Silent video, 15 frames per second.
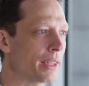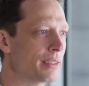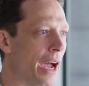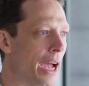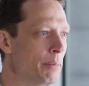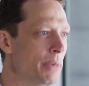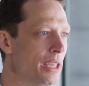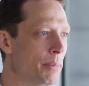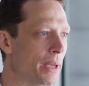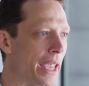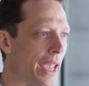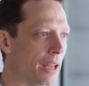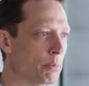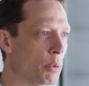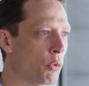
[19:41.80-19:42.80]
By the time he
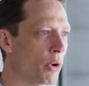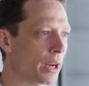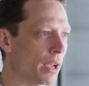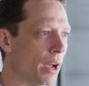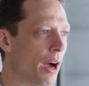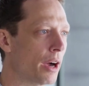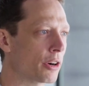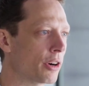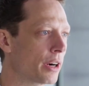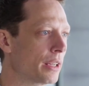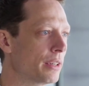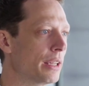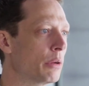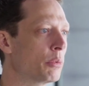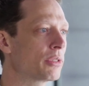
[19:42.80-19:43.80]
began pouring
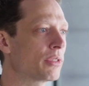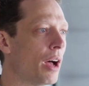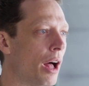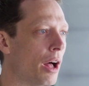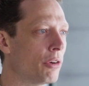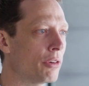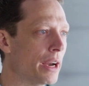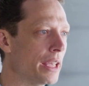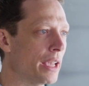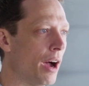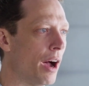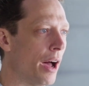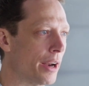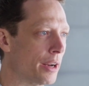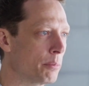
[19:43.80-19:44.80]
concrete, it was
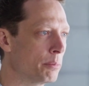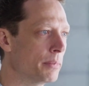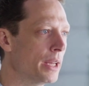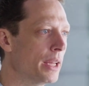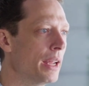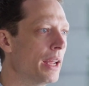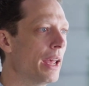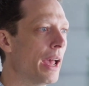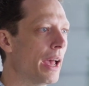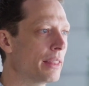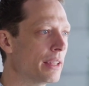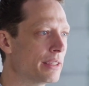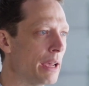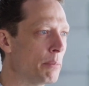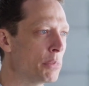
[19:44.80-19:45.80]
already autumn,
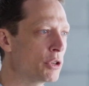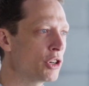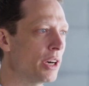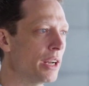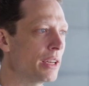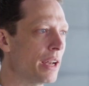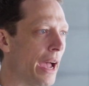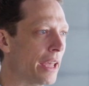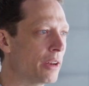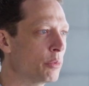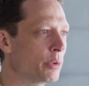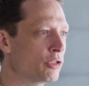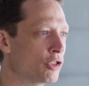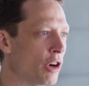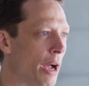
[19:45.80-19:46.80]
and the temperature at
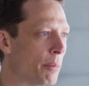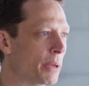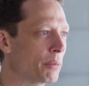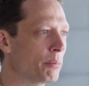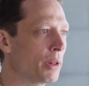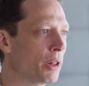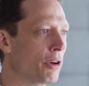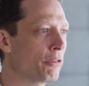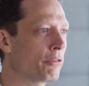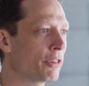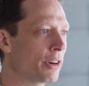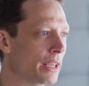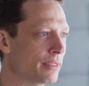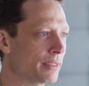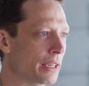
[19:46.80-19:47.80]
night was dropping below
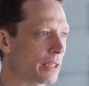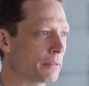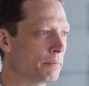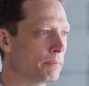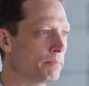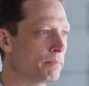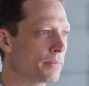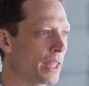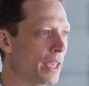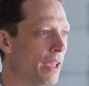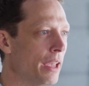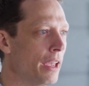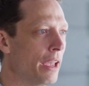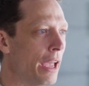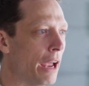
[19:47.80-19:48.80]
freezing.
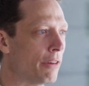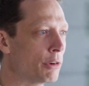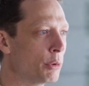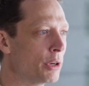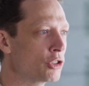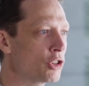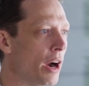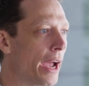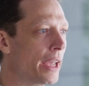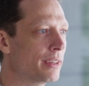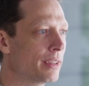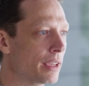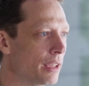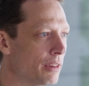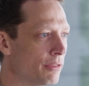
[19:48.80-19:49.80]
Everyone
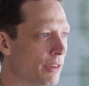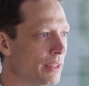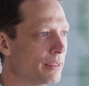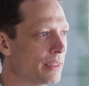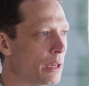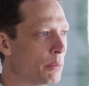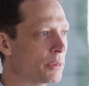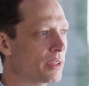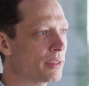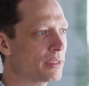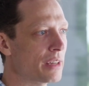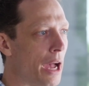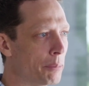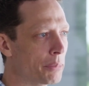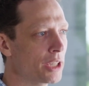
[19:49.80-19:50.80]
tried to convince him to
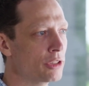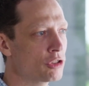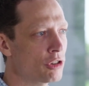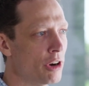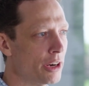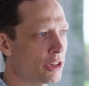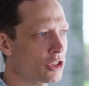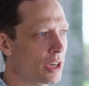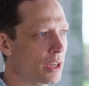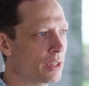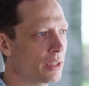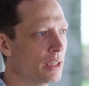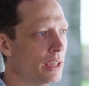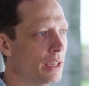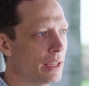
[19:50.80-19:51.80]
stop
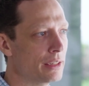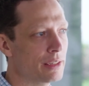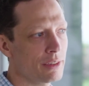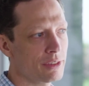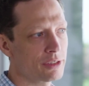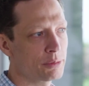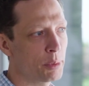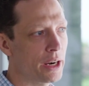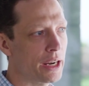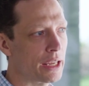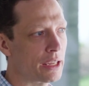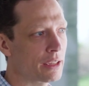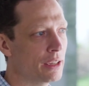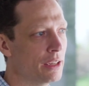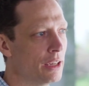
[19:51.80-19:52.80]
construction until
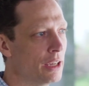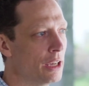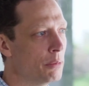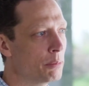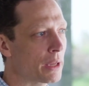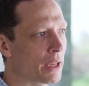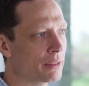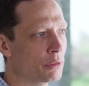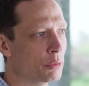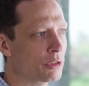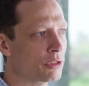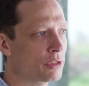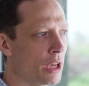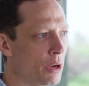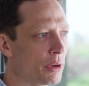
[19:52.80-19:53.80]
spring because
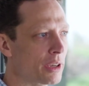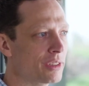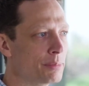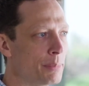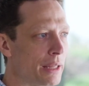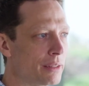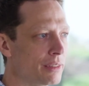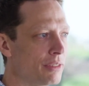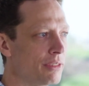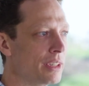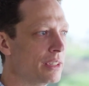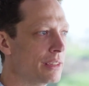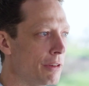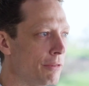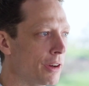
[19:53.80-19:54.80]
it was so
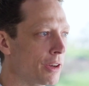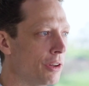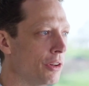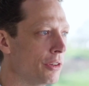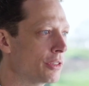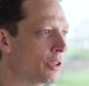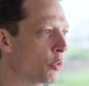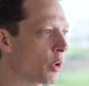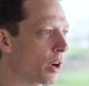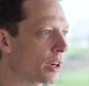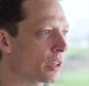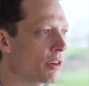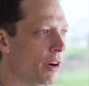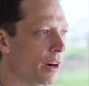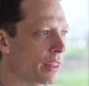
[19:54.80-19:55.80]
expensive and difficult to
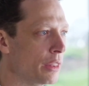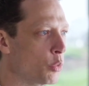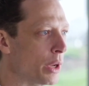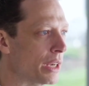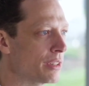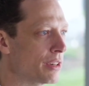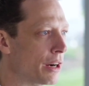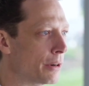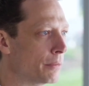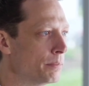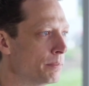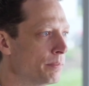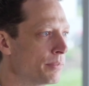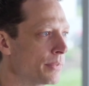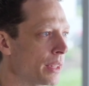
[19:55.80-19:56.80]
work during the
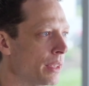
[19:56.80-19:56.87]
winter.